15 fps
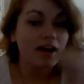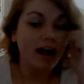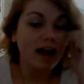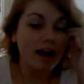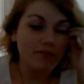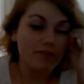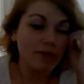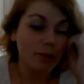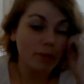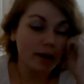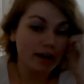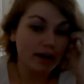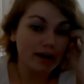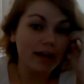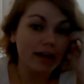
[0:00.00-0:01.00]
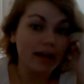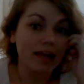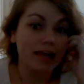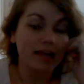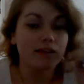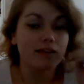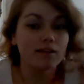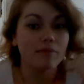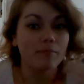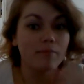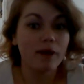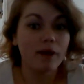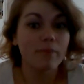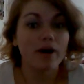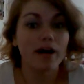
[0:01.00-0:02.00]
I feel better, and
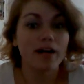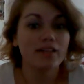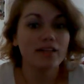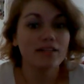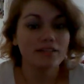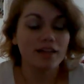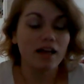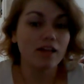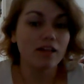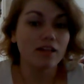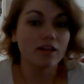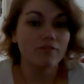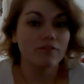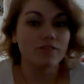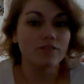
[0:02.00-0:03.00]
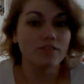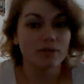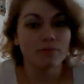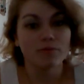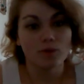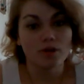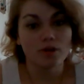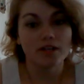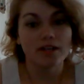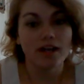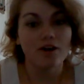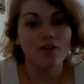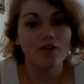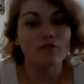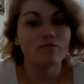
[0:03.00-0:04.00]
my body can tell if I've skipped a
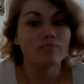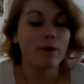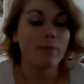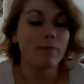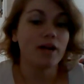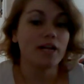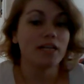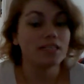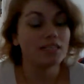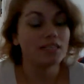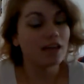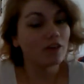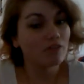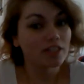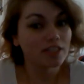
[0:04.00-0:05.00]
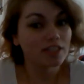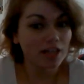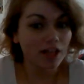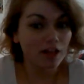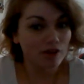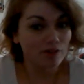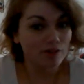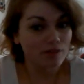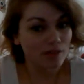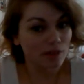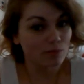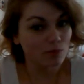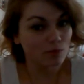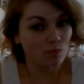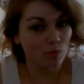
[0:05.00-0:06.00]
workout. My body can definitely tell if I've
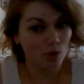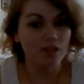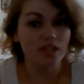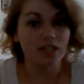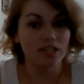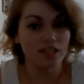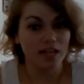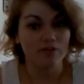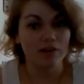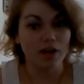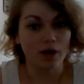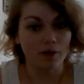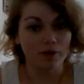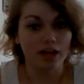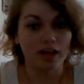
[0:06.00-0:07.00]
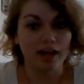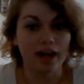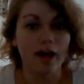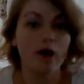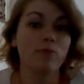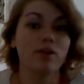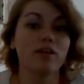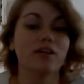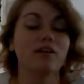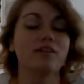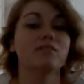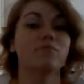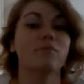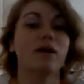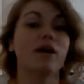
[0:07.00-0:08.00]
skipped more than a day of not working out
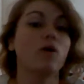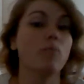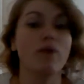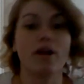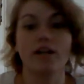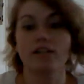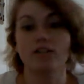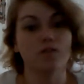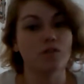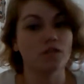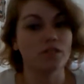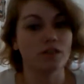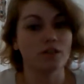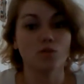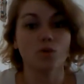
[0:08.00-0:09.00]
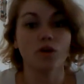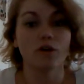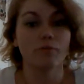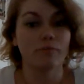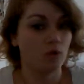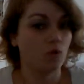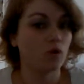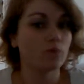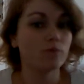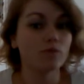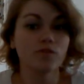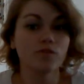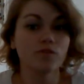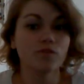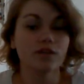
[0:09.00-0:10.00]
because my whole body just feels out of sort. My
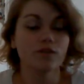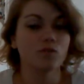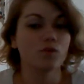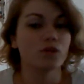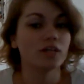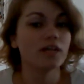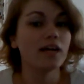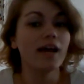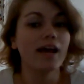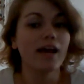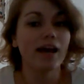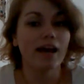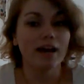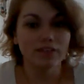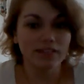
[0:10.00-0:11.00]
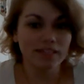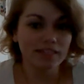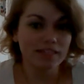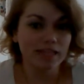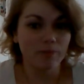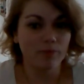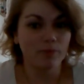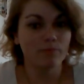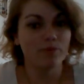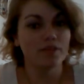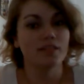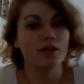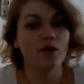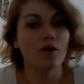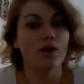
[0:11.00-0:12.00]
hormones feel out of sort. everything tied up in
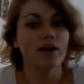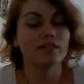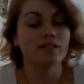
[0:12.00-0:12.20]
PCOS